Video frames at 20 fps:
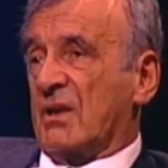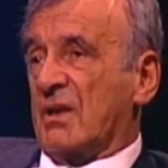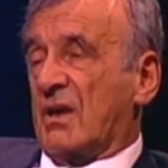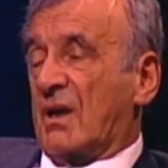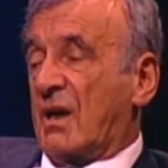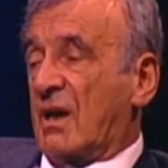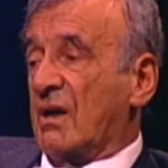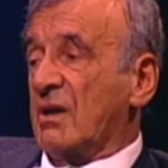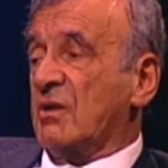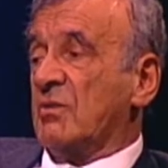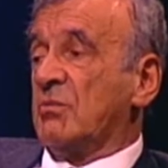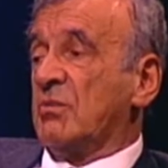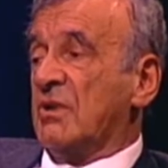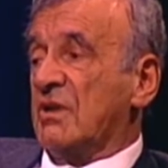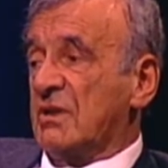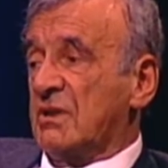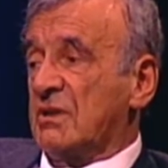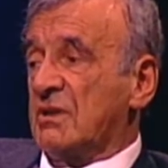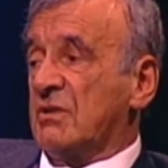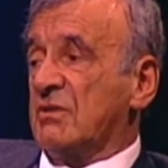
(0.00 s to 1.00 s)
I
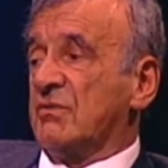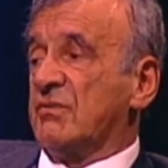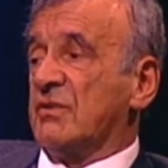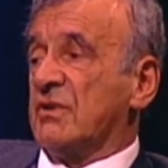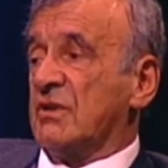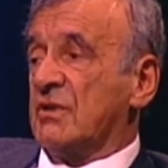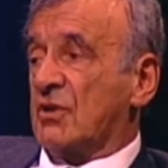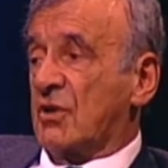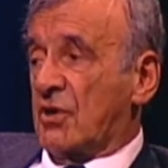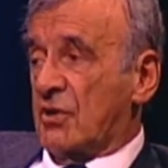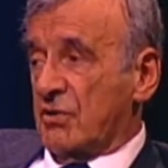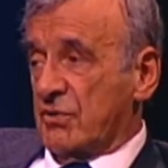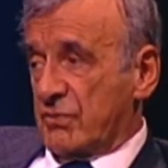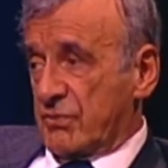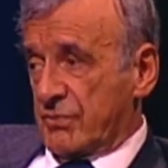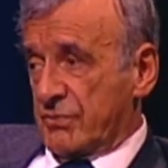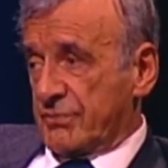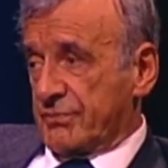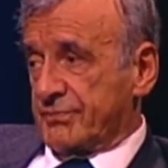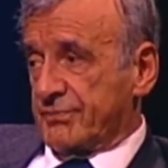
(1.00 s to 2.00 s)
believe in God.
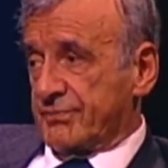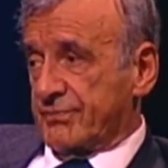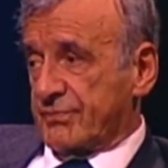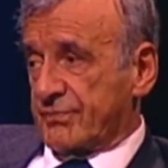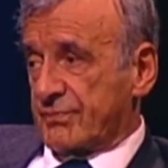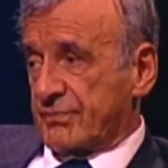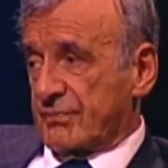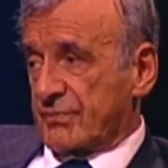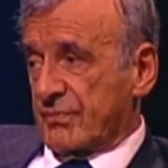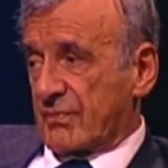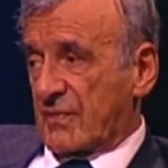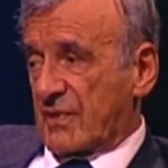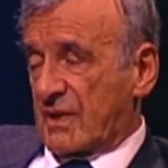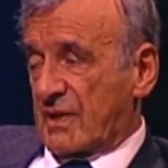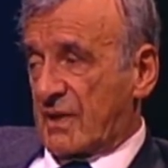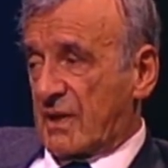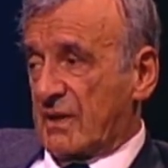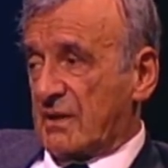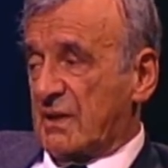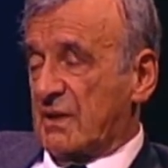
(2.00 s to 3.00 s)

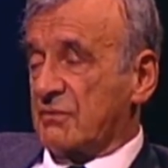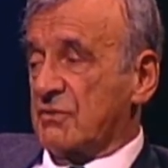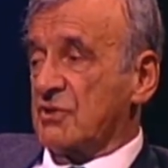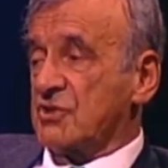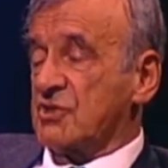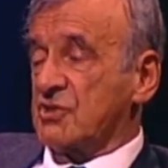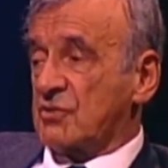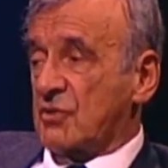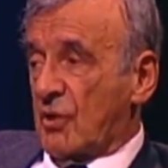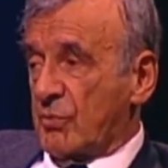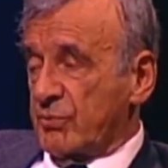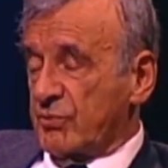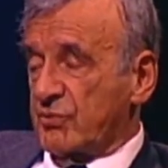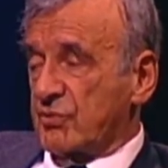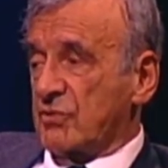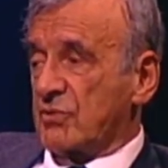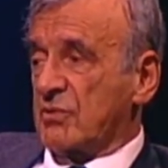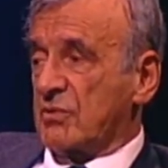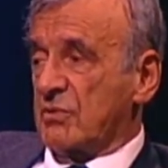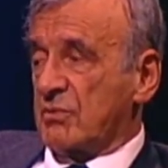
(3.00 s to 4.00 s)
I never stopped
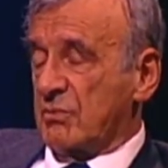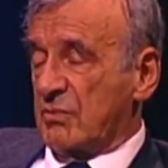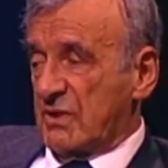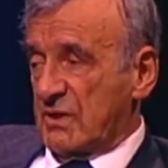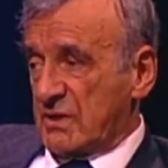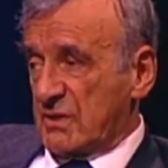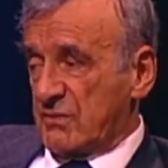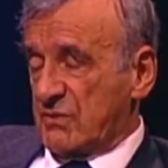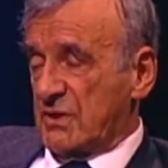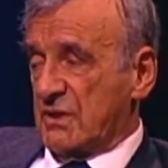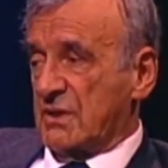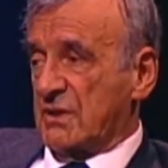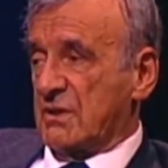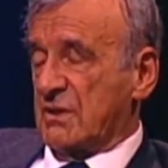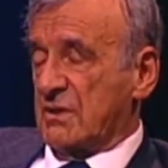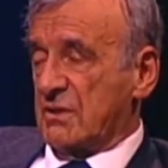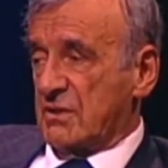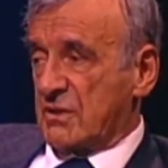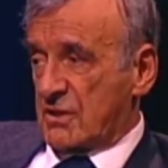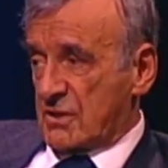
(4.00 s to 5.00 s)
believing in
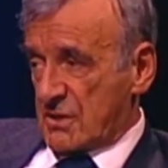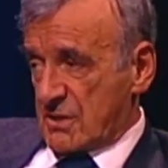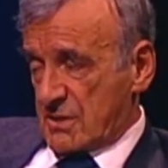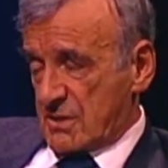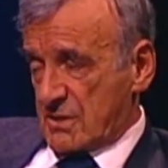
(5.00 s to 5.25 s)
God.